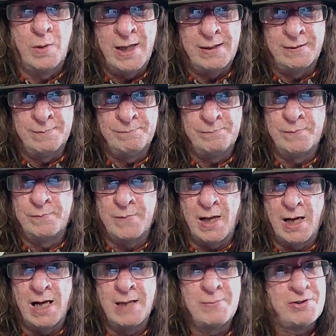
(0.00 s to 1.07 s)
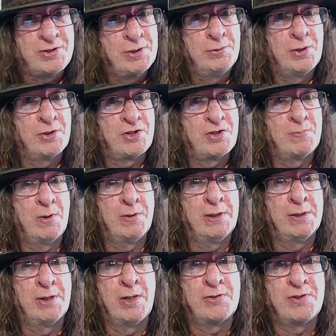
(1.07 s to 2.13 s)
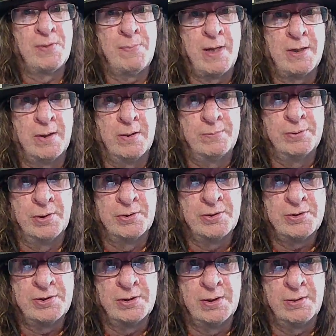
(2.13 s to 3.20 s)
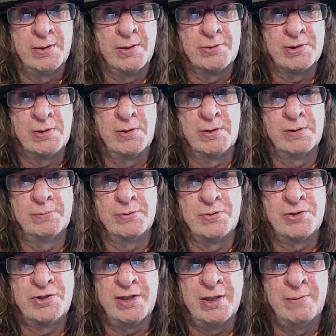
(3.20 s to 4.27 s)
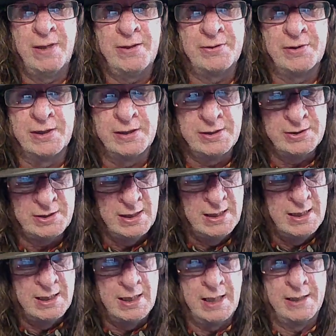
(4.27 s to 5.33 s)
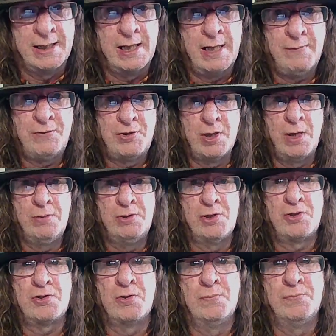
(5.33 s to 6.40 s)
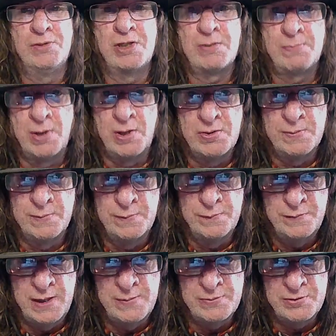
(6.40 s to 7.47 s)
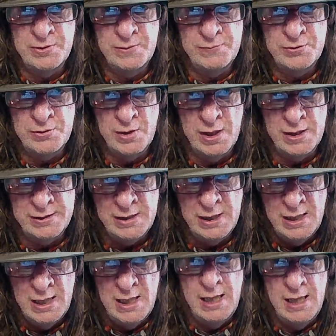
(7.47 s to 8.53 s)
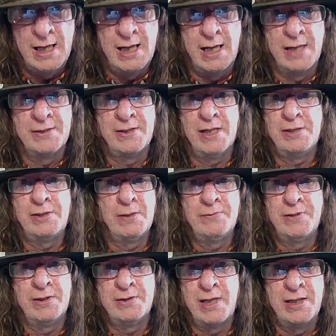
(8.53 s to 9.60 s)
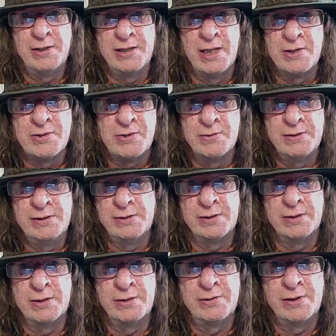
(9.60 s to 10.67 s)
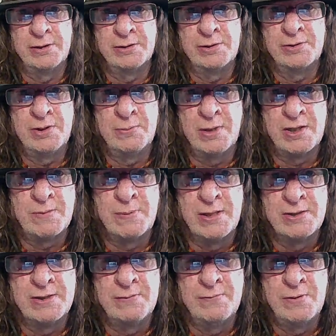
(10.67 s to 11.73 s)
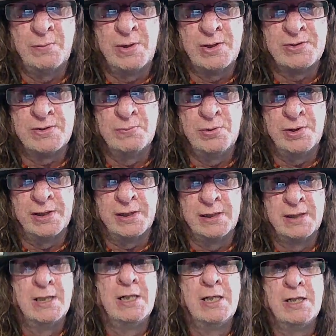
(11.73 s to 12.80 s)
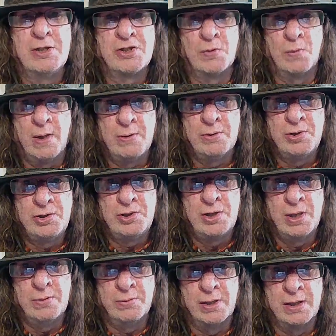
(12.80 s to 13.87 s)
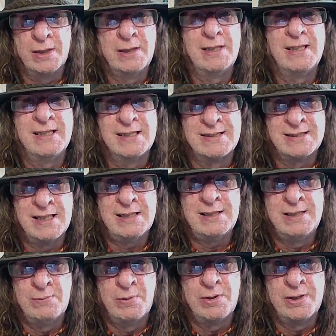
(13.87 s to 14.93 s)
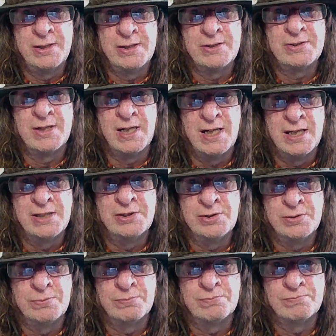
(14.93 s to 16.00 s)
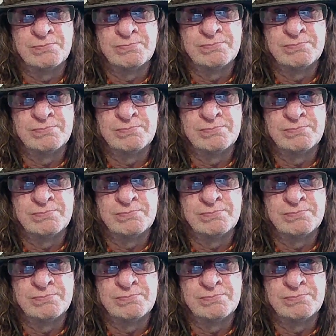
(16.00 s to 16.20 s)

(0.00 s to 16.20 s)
Well, I'm still not smoking those tobacco products, you know, those horrible cigarette things. And I have shown you some disposable vapes that I've tried, and I don't think they're the answer either. I think they're too expensive and a waste of money. So I'm going to show you exactly what it is that I do.